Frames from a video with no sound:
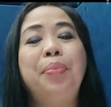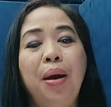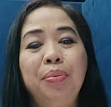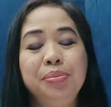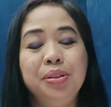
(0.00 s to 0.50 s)

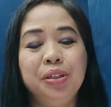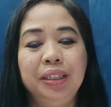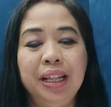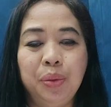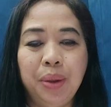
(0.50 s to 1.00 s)
Proverbs
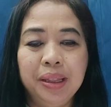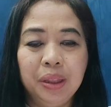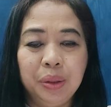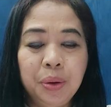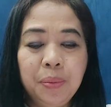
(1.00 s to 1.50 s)

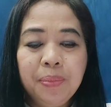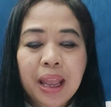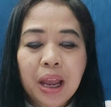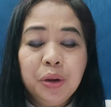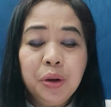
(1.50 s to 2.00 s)
13:22,
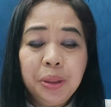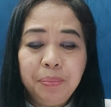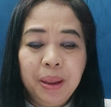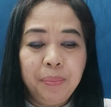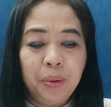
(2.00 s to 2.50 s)

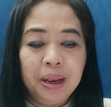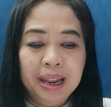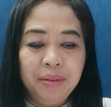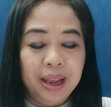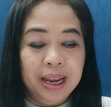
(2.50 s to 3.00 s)
good people
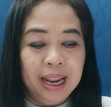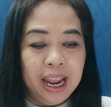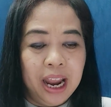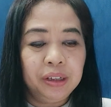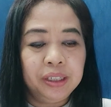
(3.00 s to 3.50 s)
leave an
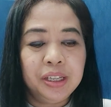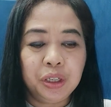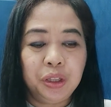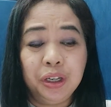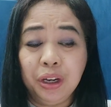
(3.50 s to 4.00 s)
inheritance
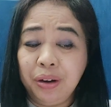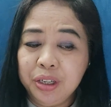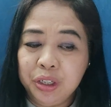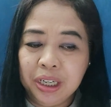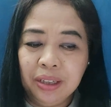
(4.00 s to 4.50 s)
to their
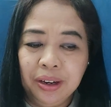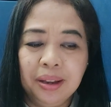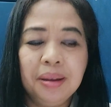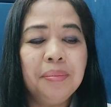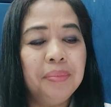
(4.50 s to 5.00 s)

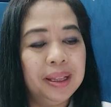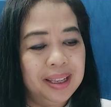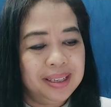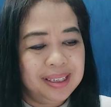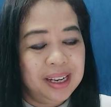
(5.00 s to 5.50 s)
grandchildren, but
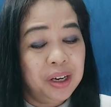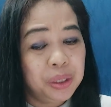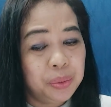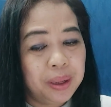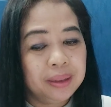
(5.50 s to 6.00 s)
the
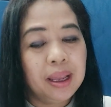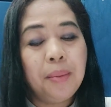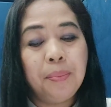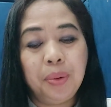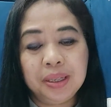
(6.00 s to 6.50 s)
sinner's wealth
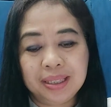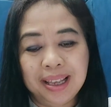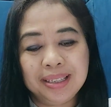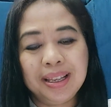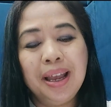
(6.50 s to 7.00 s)

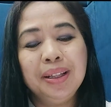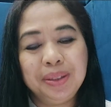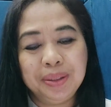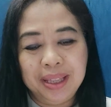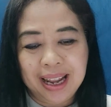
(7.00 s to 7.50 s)
possess
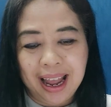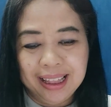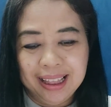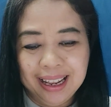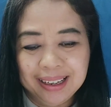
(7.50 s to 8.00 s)
to the
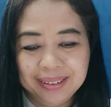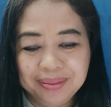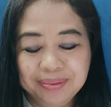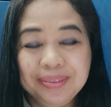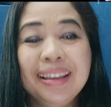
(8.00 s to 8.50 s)
godly.
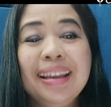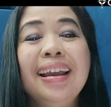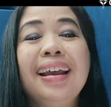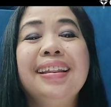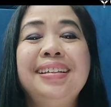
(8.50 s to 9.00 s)

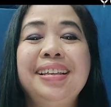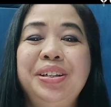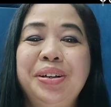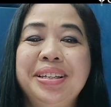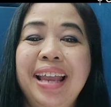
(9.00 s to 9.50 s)
This
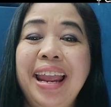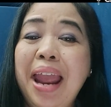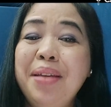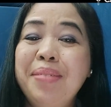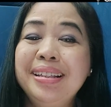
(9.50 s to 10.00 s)
is your Say
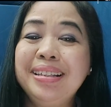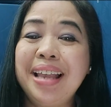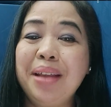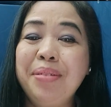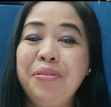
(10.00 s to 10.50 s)
Amen
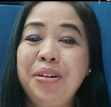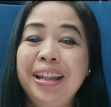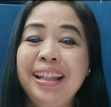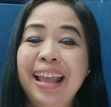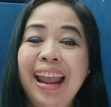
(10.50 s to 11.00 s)
segment for
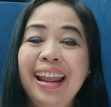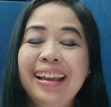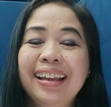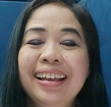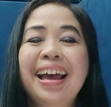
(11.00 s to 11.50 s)
the
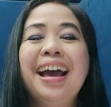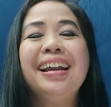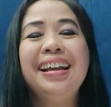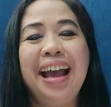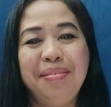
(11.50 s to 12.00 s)
day.
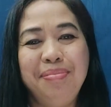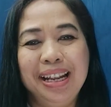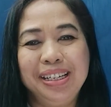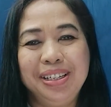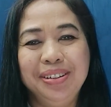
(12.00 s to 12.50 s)
God
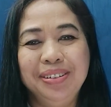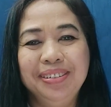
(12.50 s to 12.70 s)
bless you.